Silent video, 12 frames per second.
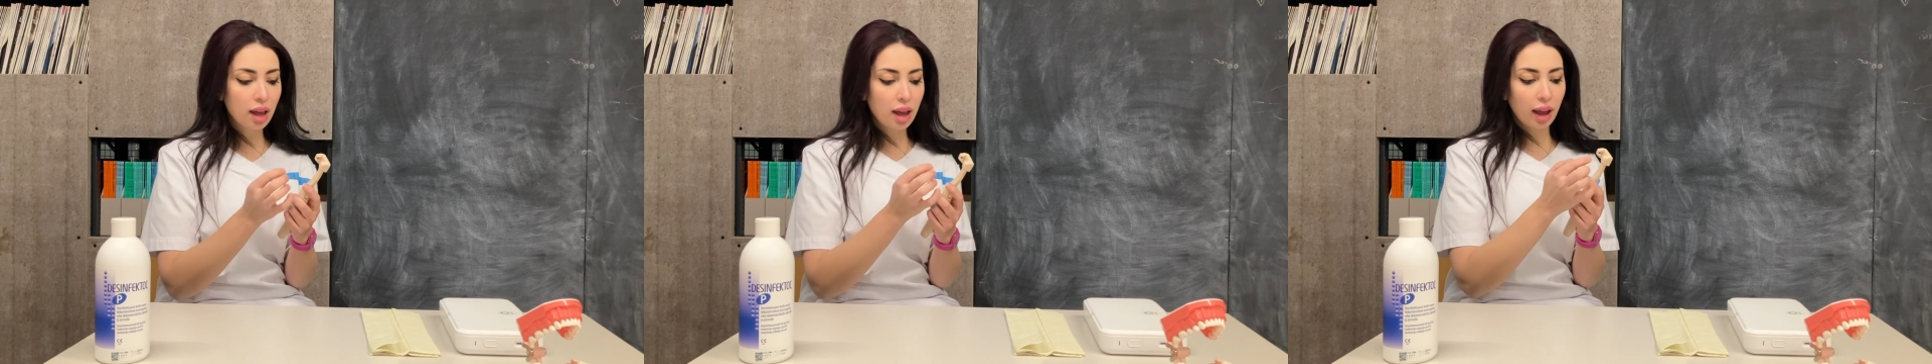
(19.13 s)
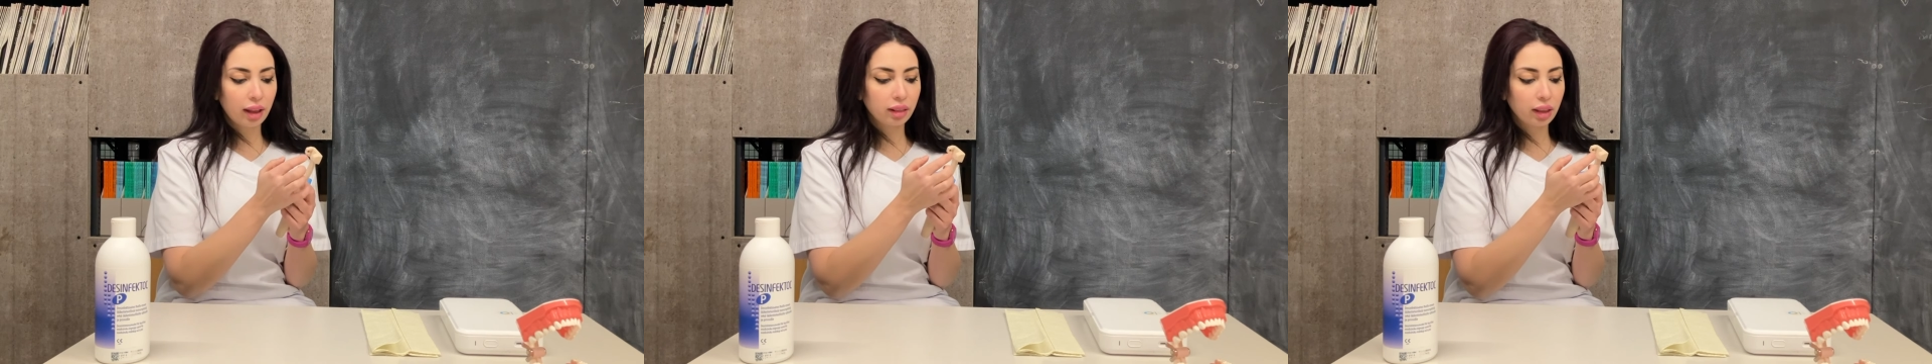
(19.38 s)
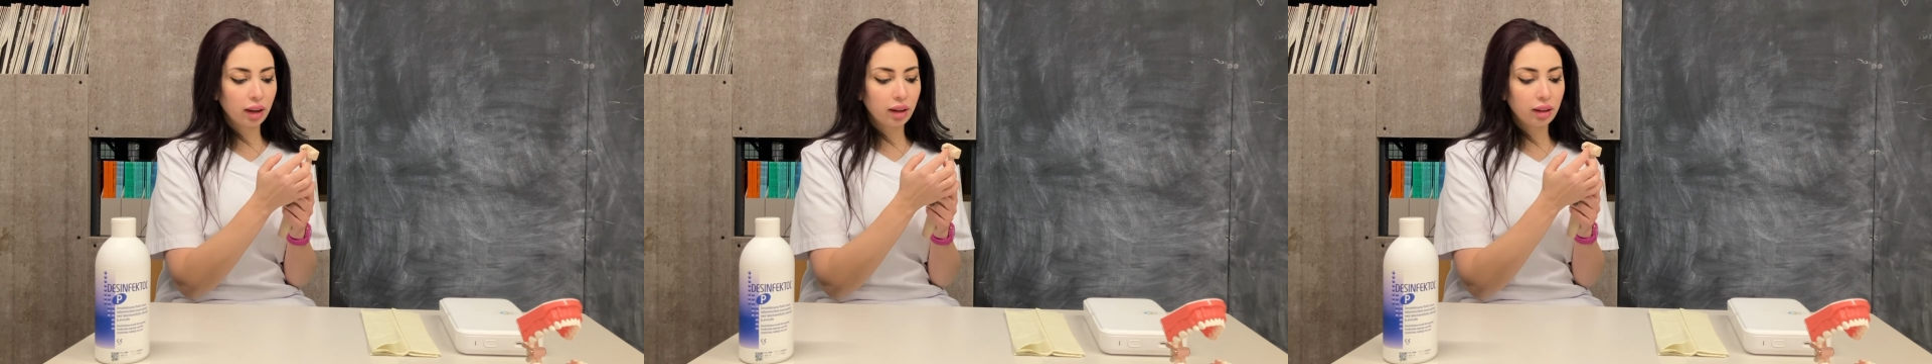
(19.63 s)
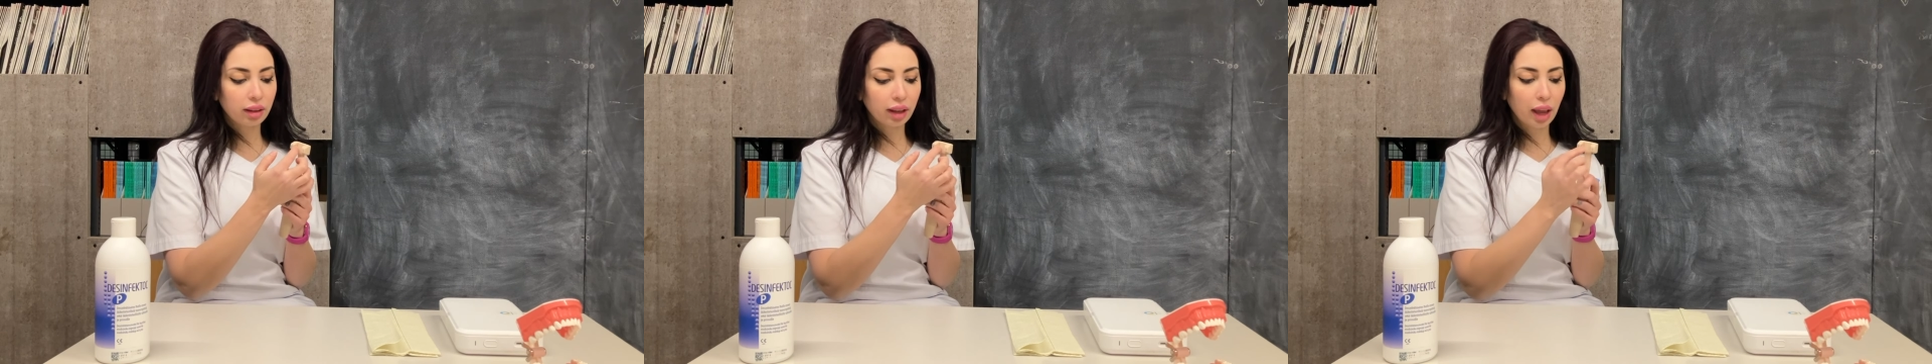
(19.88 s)
and then
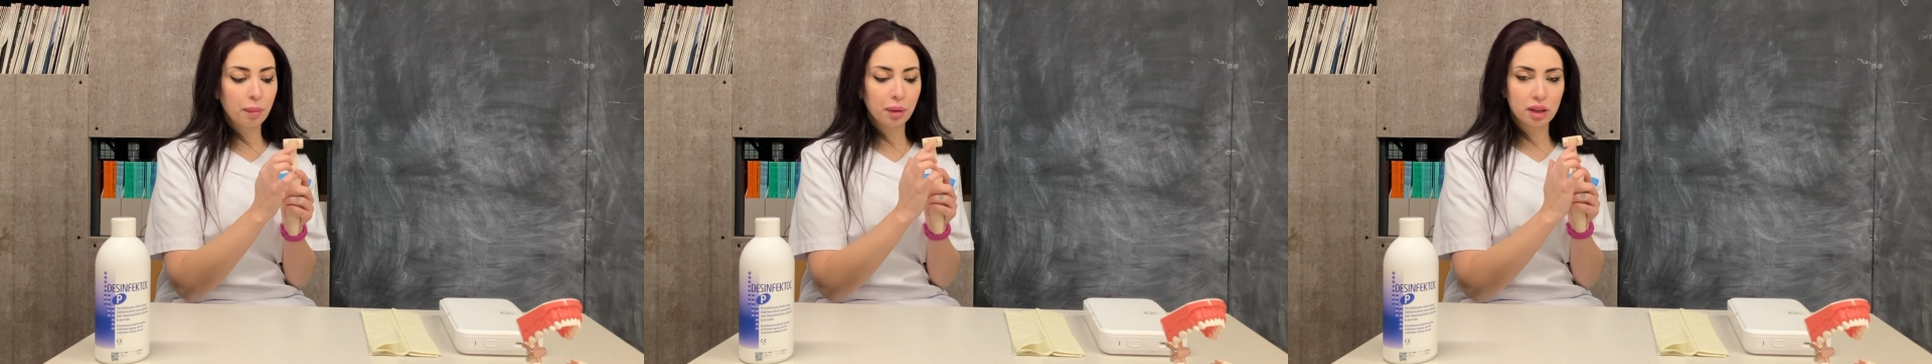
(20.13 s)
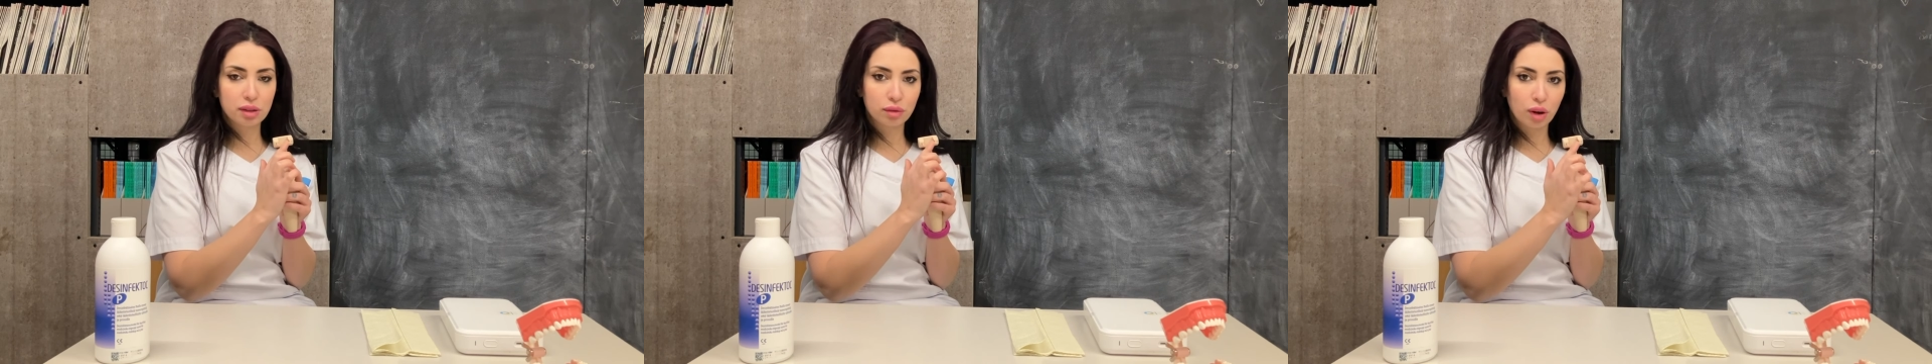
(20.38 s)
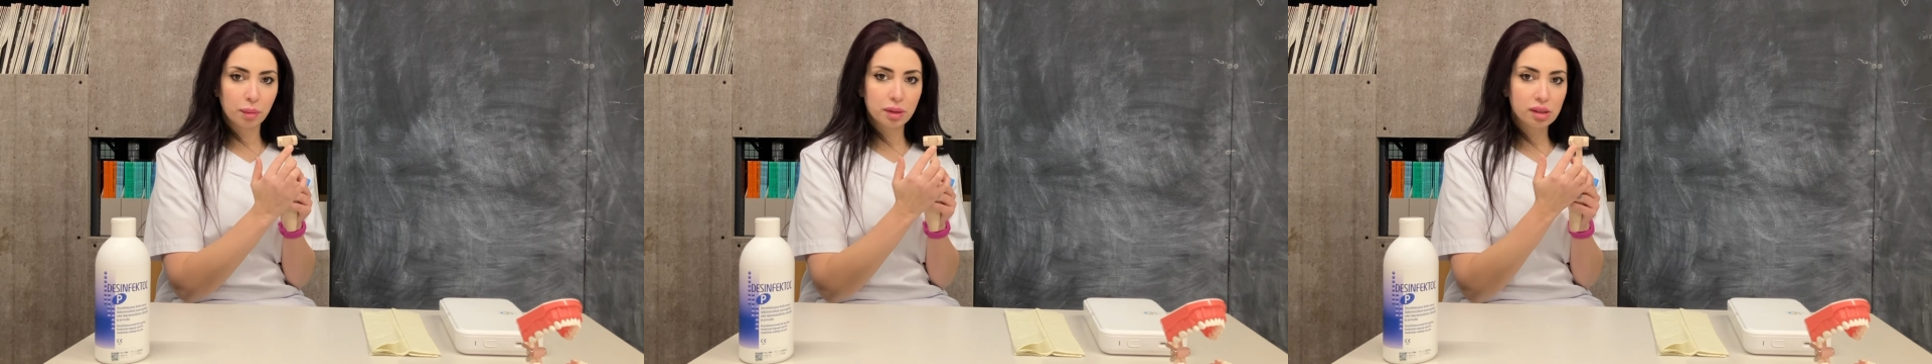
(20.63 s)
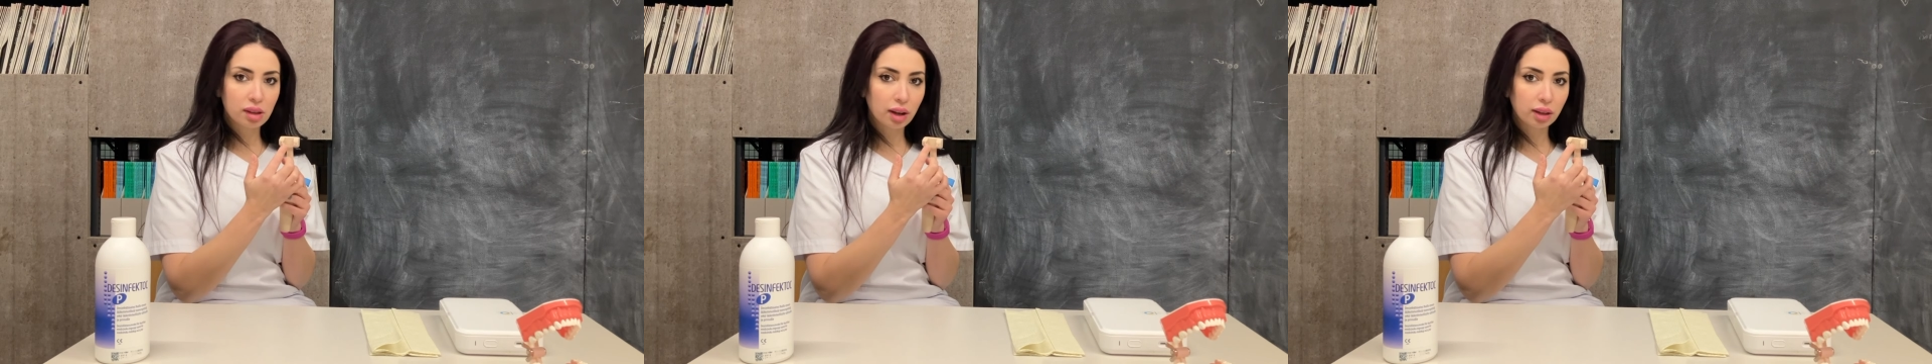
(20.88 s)
the cameras from
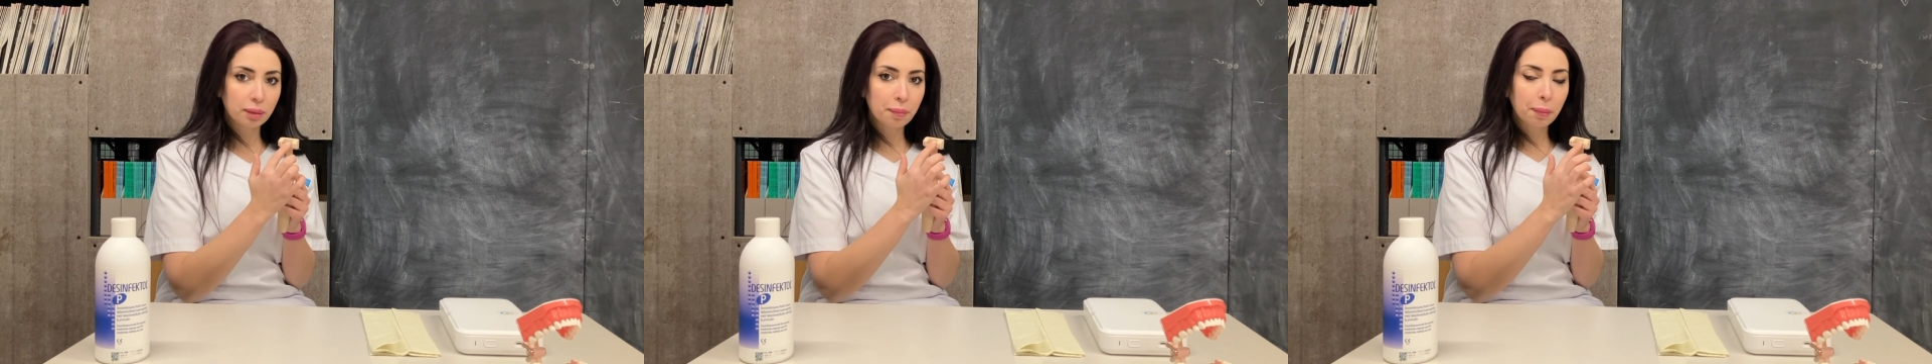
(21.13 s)
inside,